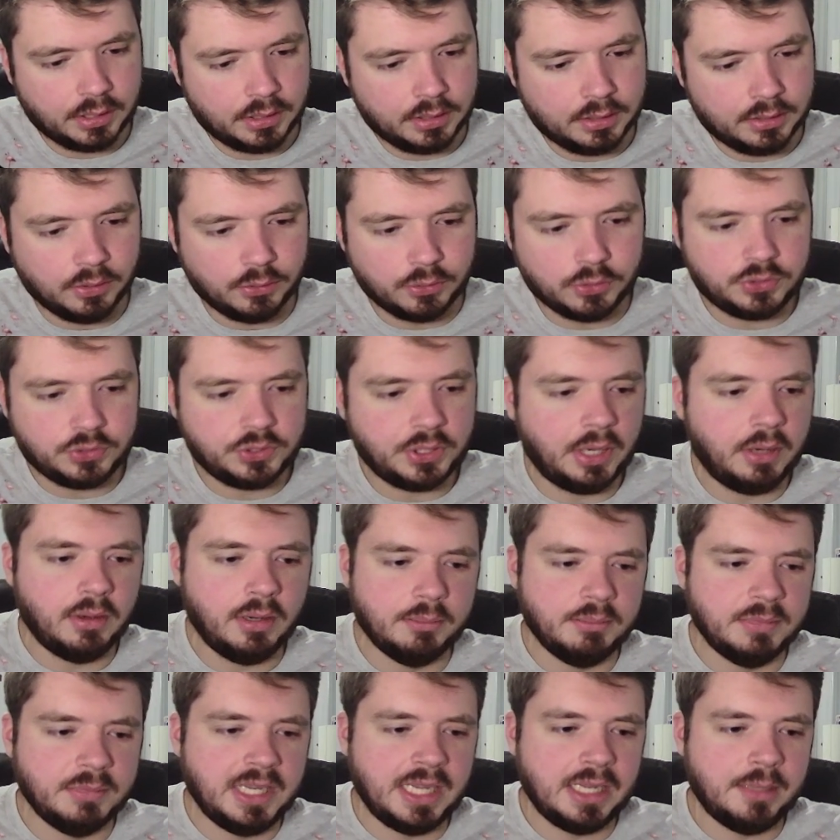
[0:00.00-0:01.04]
Notice how
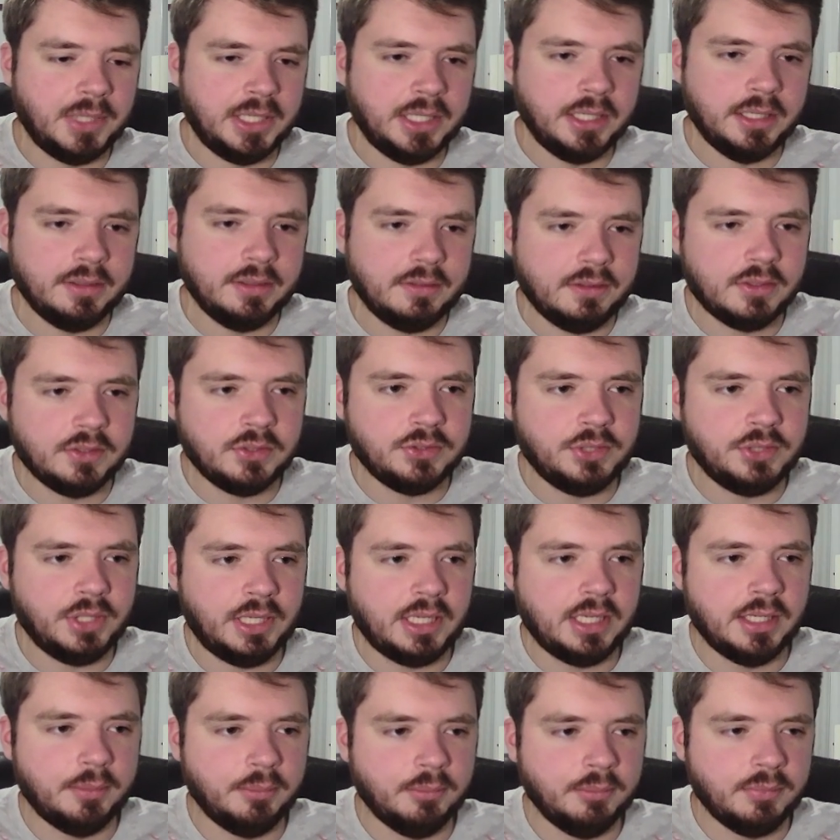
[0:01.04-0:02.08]
I'm naming it the
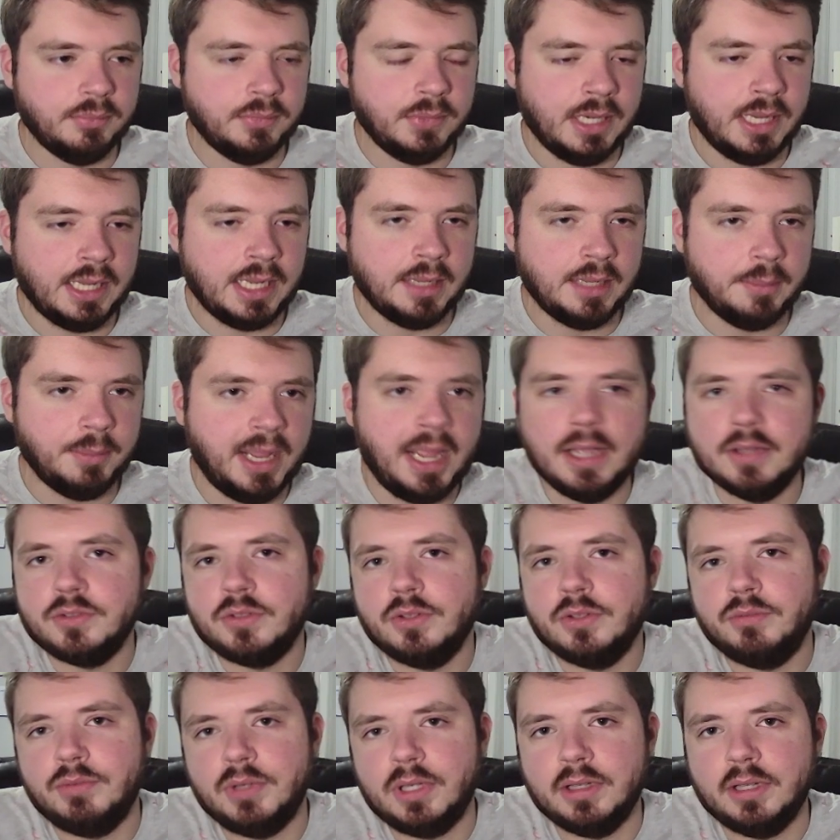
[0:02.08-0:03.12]
same name as the
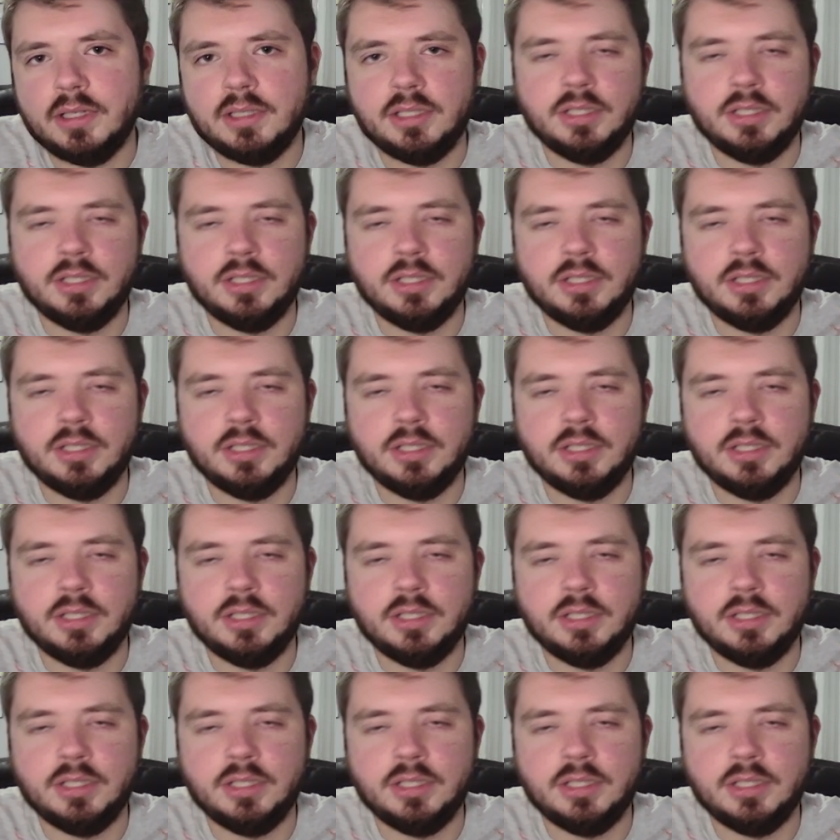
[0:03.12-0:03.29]
VLAN.